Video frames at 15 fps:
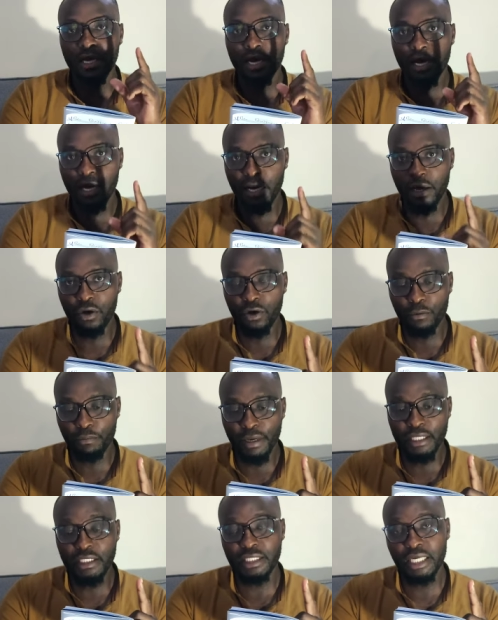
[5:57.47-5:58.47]
uh, on
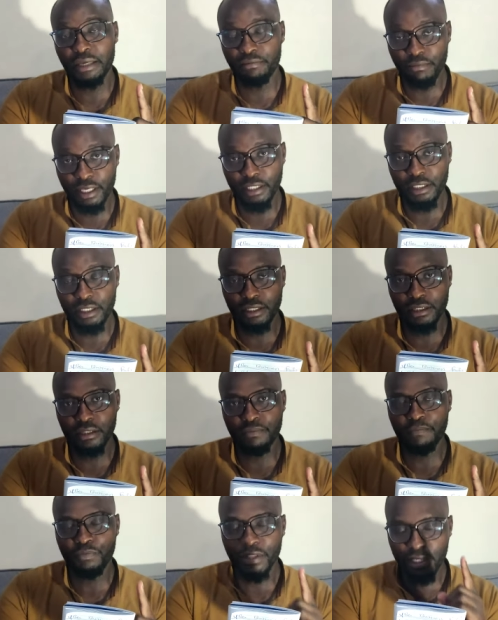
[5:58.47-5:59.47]
part-time basis.
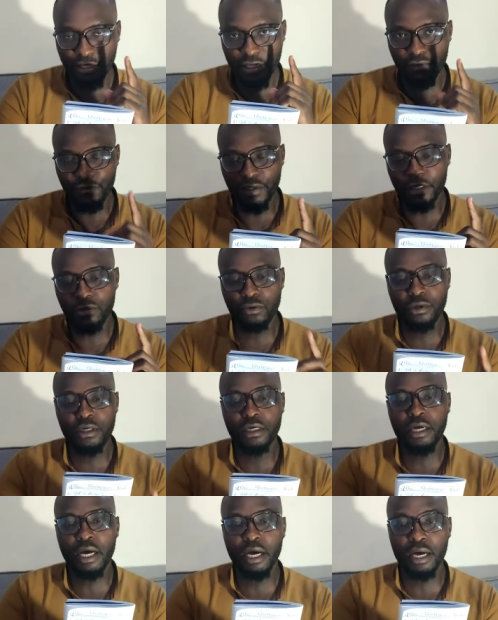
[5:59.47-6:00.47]
It's a very good
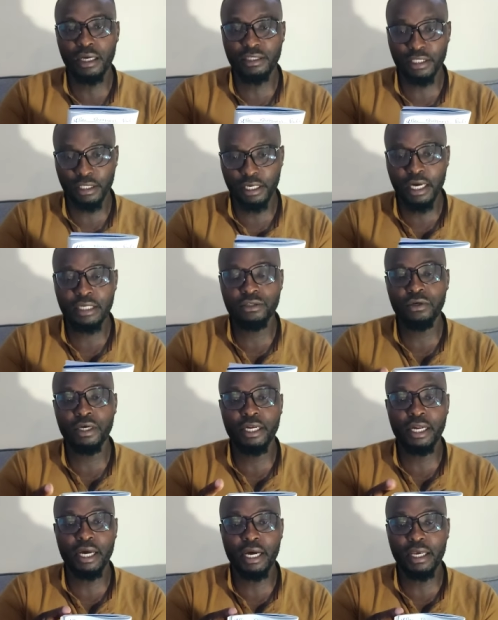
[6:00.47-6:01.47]
uh, side hustle
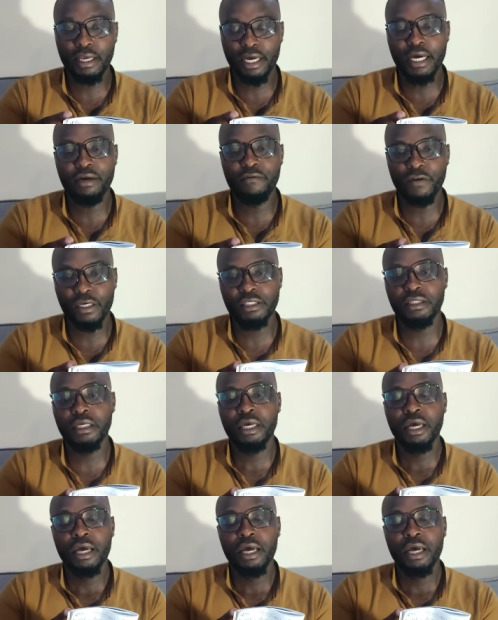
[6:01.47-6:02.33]
and I advise